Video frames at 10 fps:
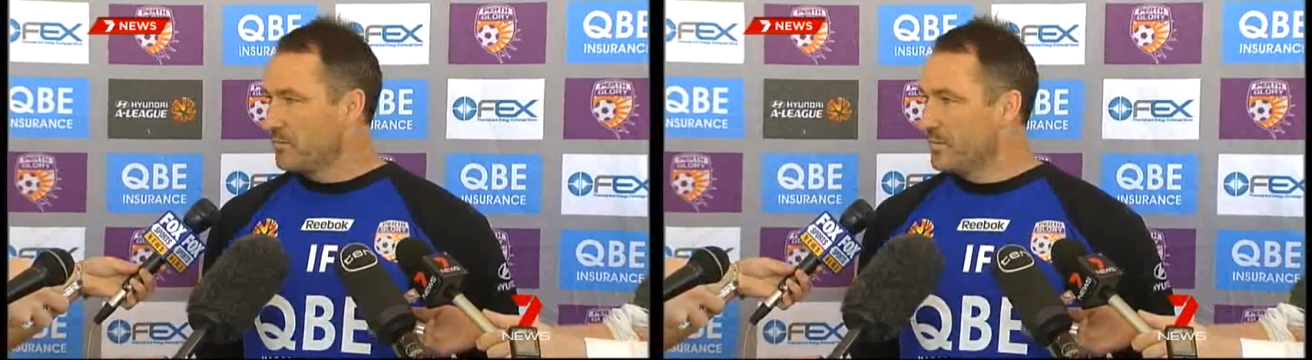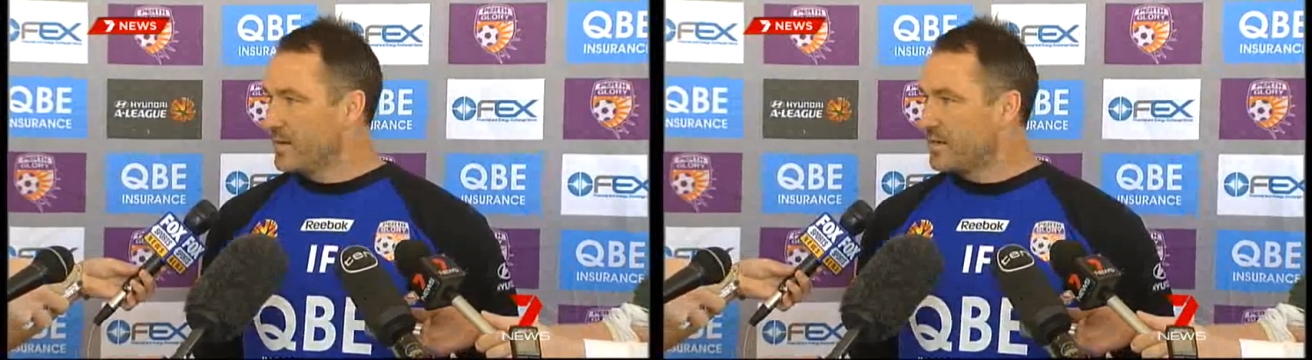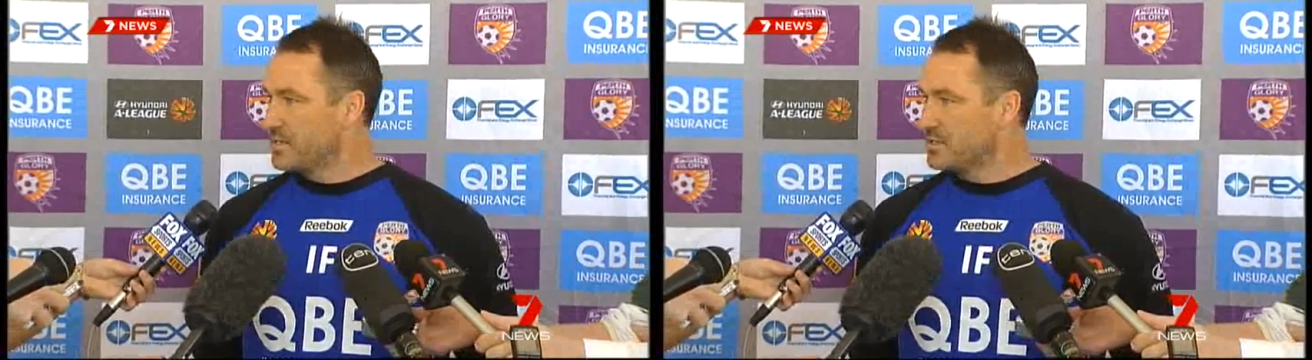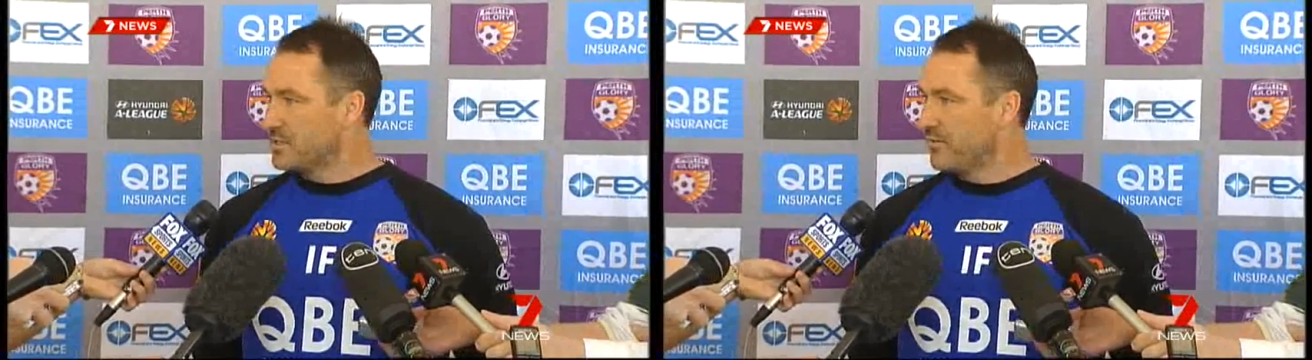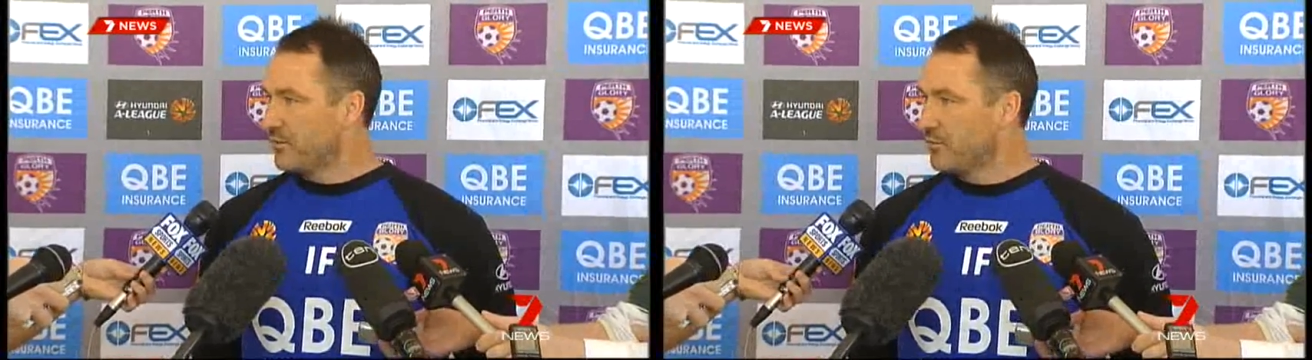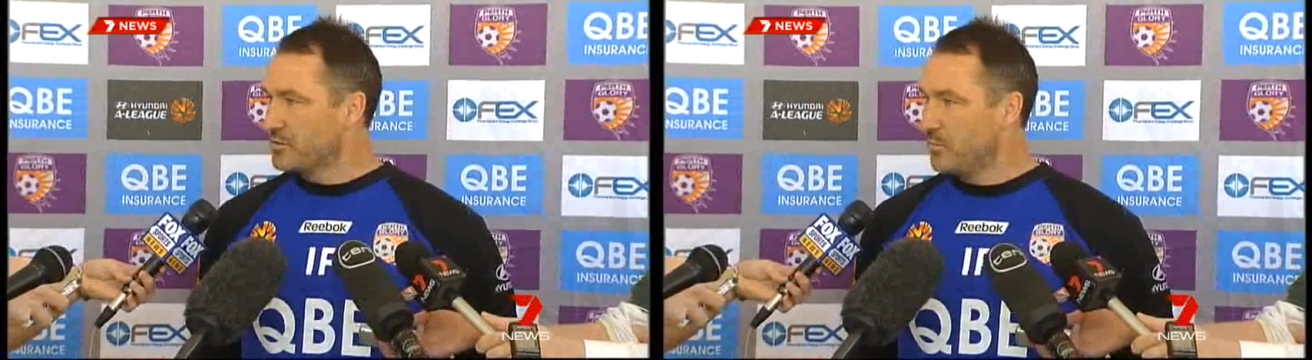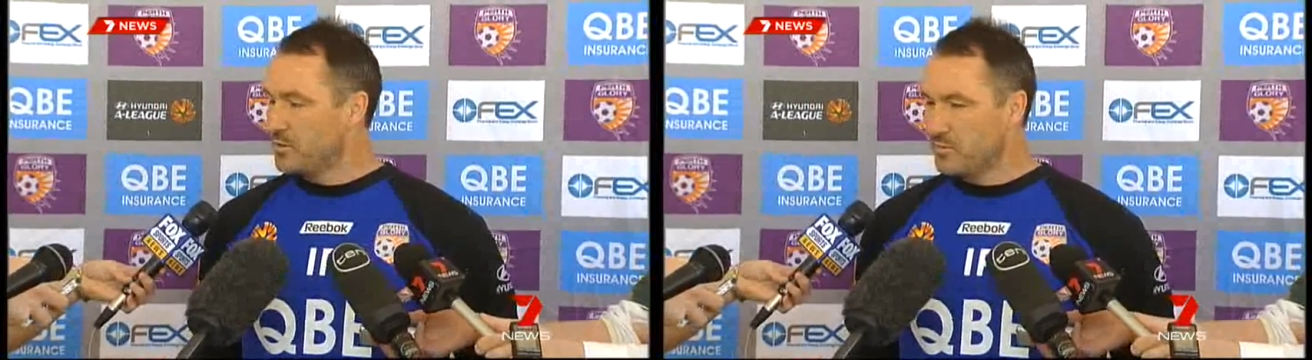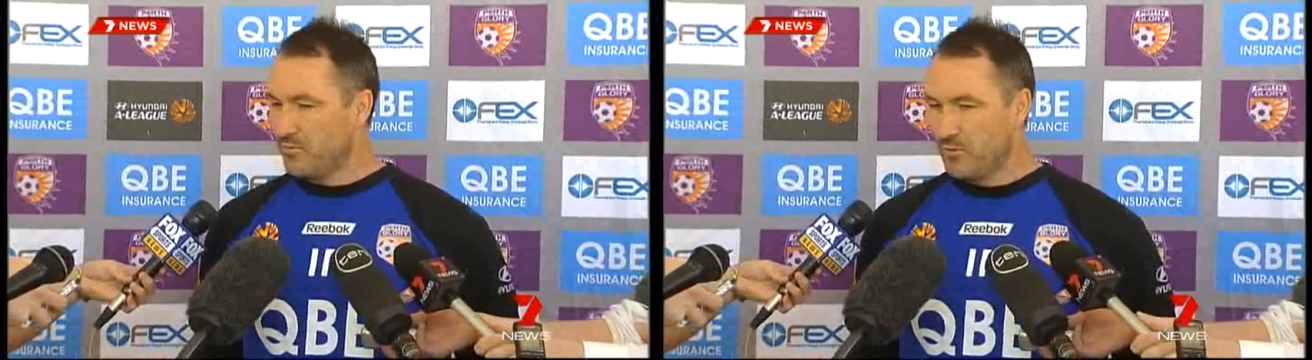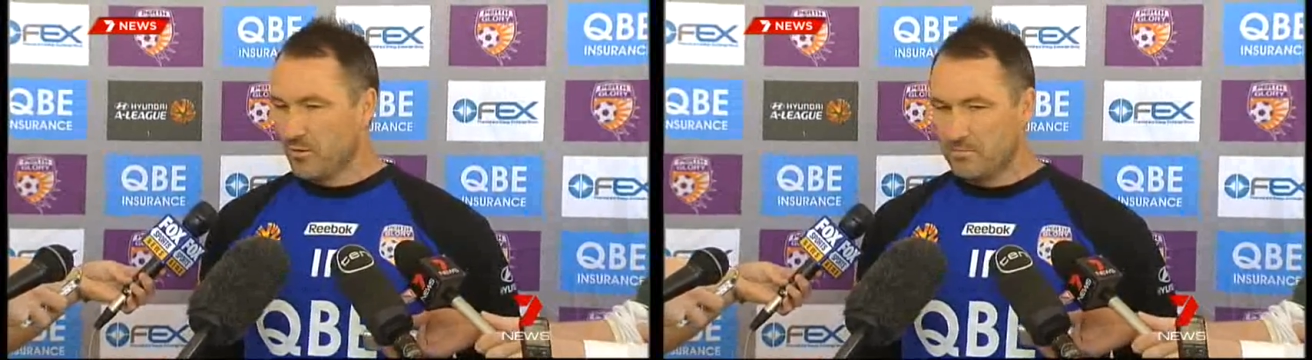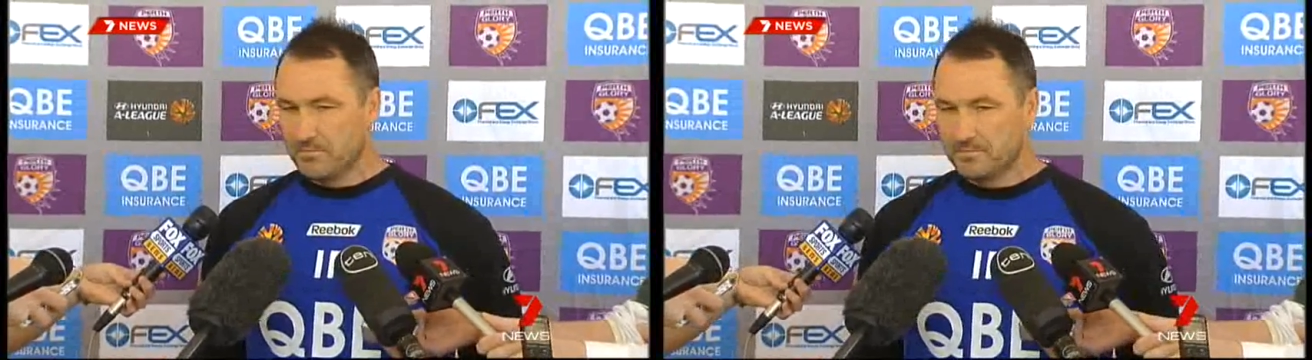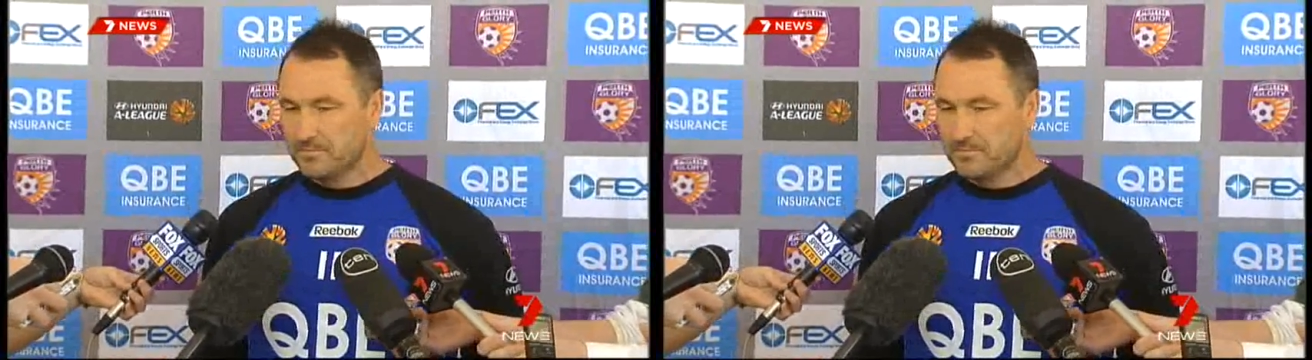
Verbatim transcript: we make it as difficult as possible for them.